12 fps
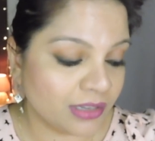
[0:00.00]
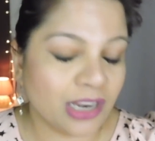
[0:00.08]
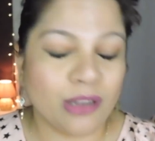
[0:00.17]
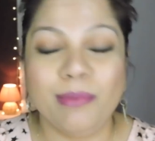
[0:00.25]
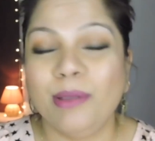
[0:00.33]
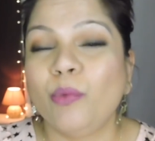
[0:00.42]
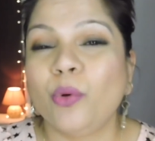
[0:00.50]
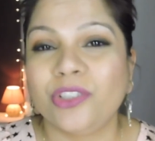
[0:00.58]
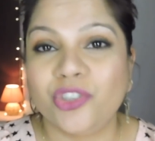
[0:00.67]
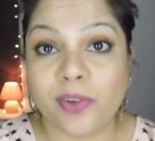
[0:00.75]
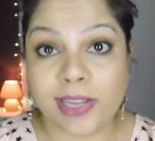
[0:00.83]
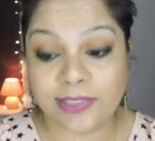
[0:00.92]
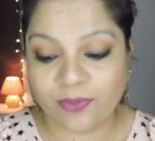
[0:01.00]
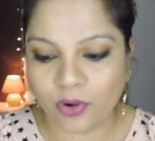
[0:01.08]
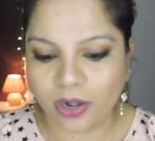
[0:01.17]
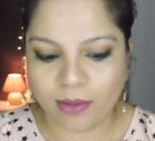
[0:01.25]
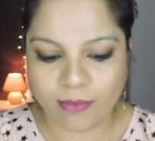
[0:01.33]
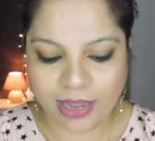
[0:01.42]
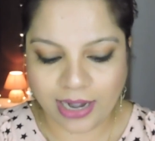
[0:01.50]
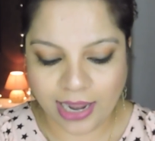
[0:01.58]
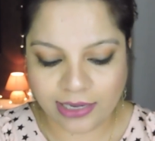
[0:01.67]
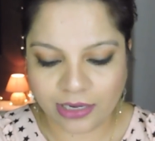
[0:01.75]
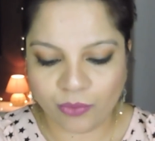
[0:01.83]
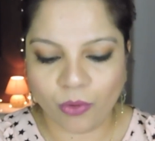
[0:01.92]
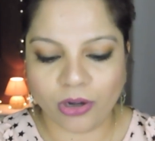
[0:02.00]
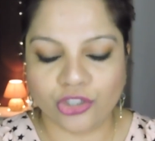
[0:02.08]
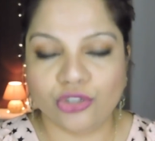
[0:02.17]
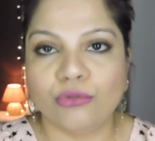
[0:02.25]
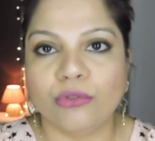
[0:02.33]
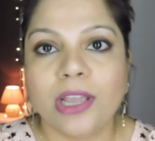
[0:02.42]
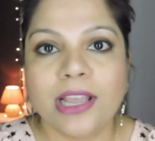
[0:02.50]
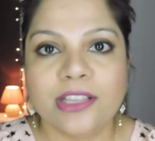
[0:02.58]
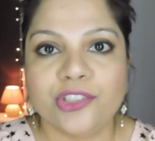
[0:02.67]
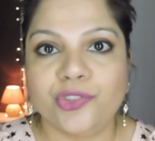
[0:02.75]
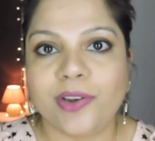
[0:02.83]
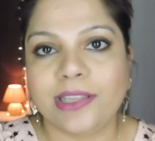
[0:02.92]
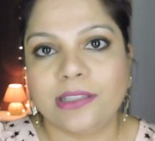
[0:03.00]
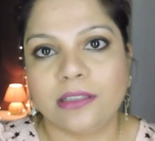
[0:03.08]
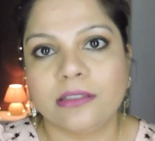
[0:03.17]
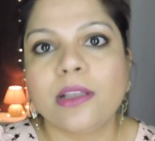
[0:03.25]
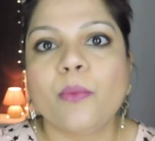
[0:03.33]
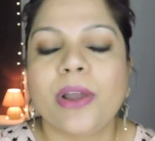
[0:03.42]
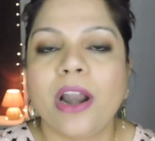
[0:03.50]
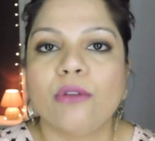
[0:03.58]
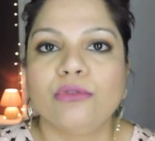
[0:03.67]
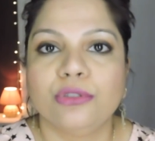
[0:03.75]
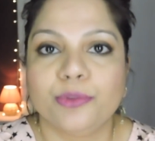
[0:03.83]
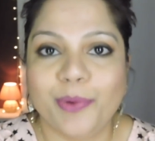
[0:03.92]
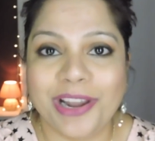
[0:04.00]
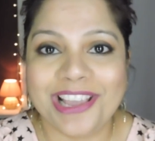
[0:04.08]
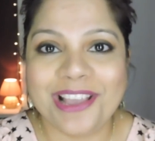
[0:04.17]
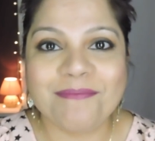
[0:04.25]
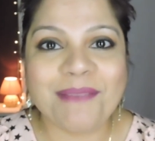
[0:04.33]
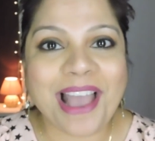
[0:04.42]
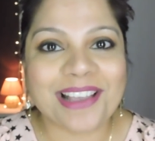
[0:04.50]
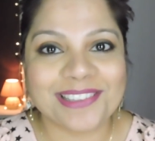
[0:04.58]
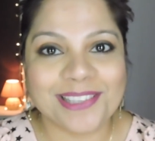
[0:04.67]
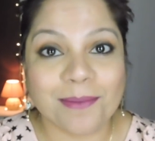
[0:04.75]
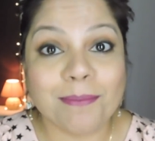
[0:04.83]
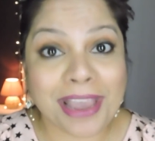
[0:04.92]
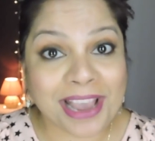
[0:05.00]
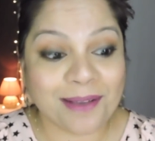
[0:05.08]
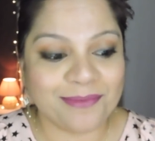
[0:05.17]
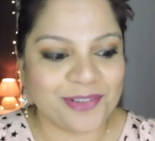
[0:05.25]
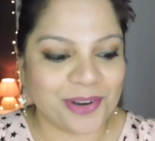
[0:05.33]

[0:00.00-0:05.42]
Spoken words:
it'll be more stress for him, and I didn't want to stress someone out who's bringing back some makeup